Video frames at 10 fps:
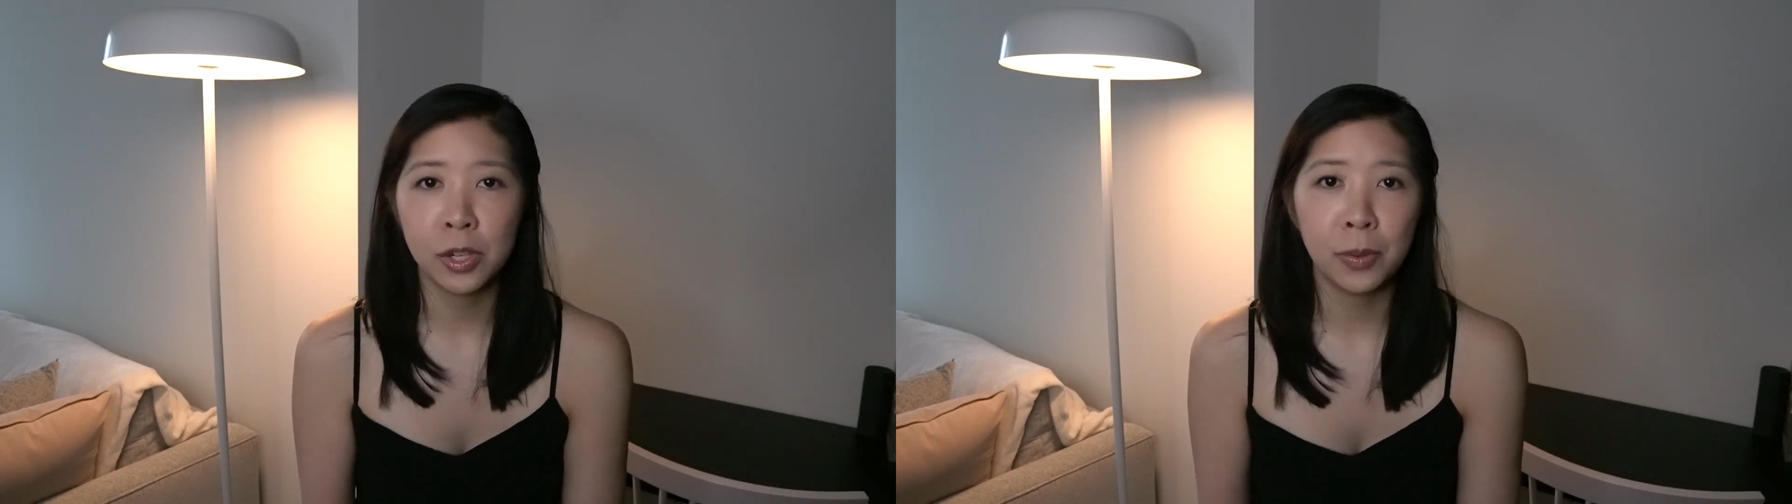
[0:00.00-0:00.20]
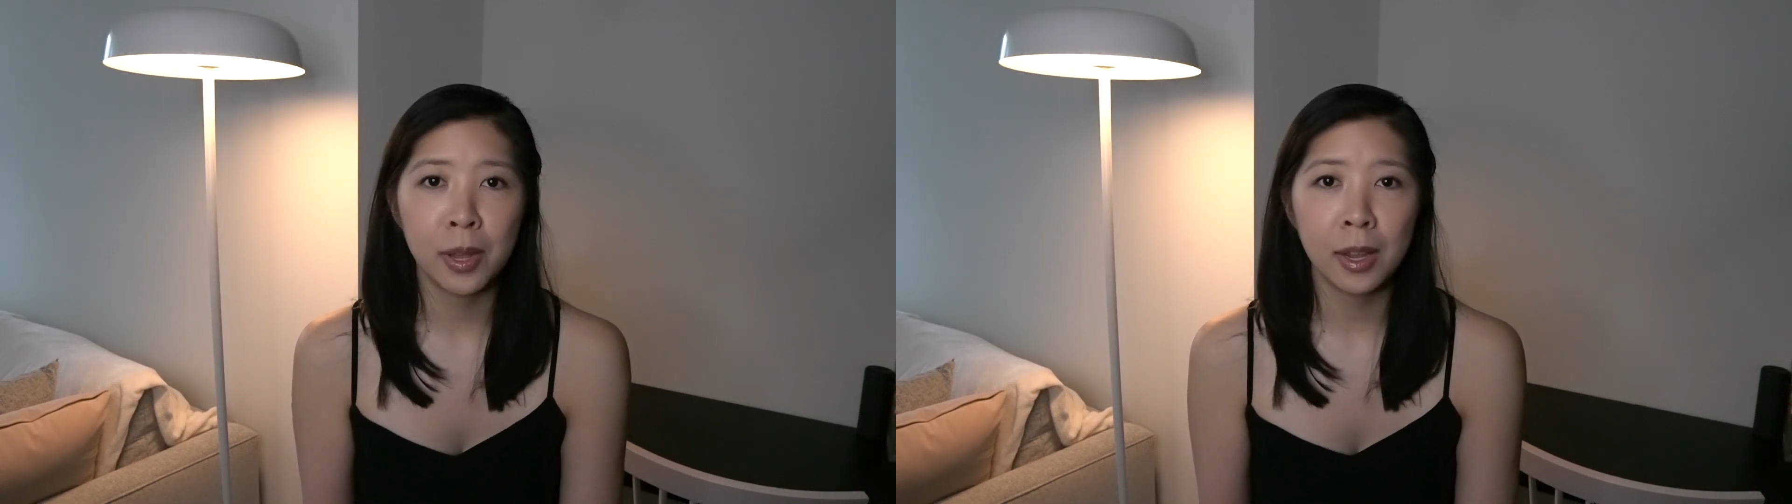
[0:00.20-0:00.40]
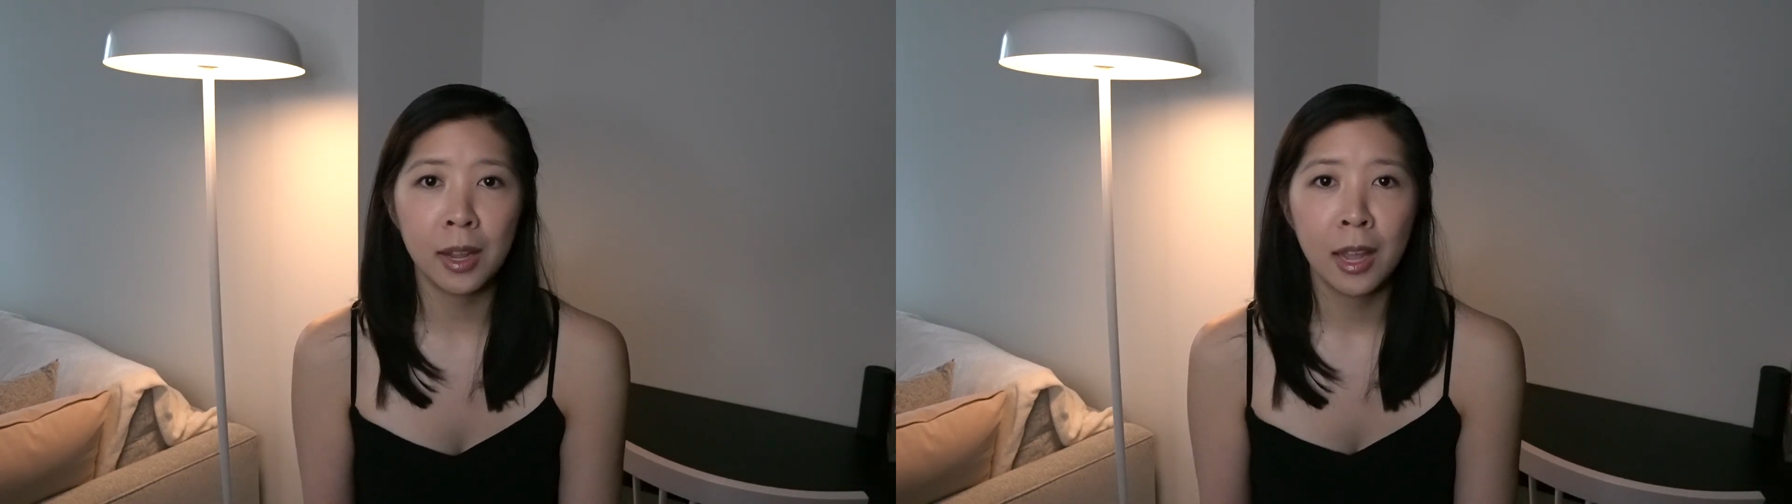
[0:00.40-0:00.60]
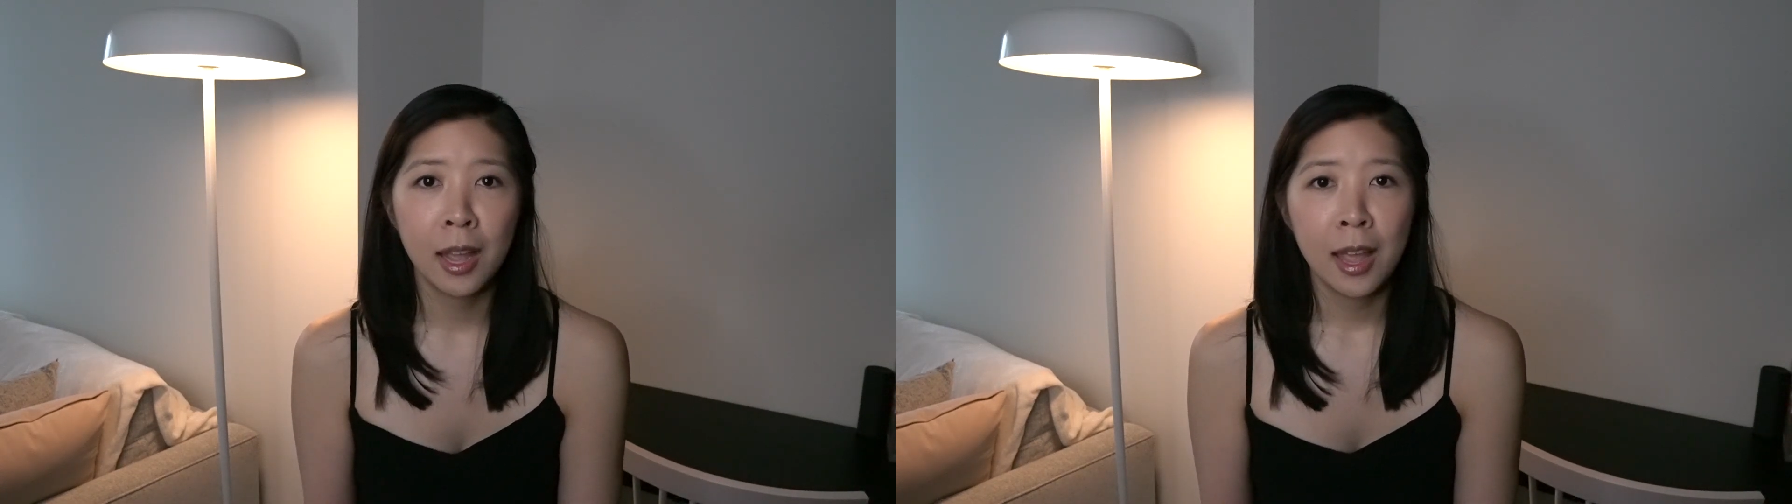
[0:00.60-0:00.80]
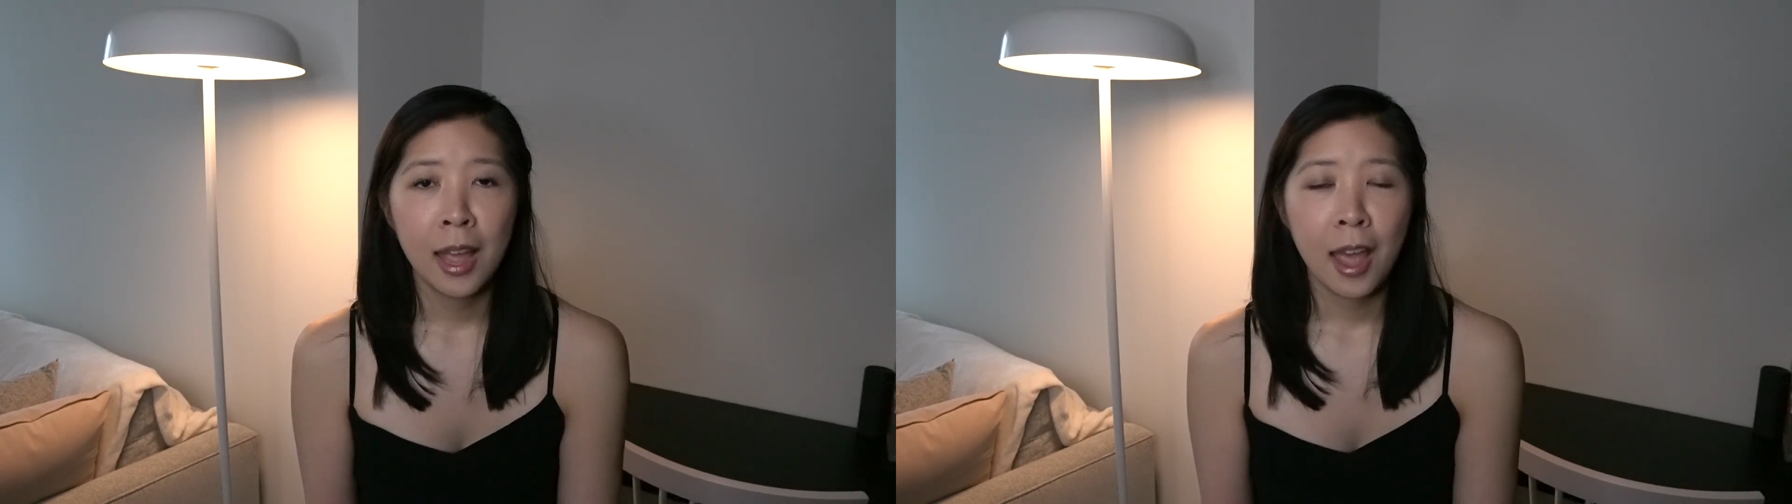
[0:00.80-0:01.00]
doing.
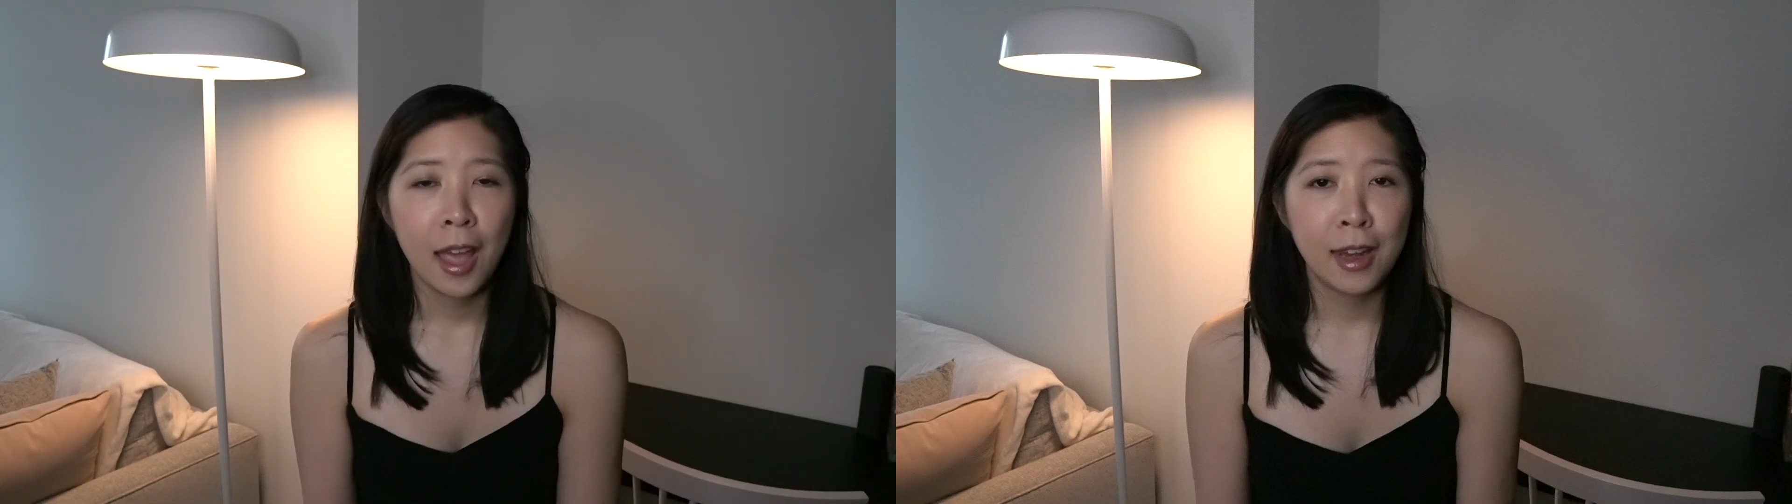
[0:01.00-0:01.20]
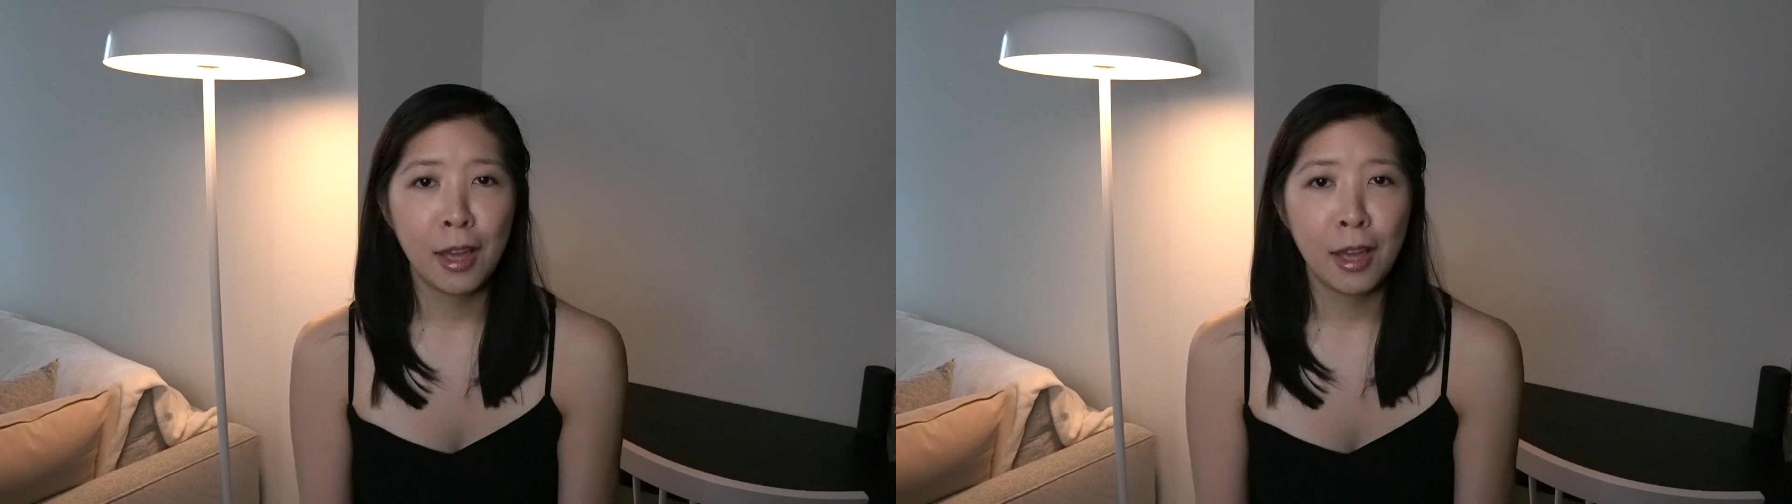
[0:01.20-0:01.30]
And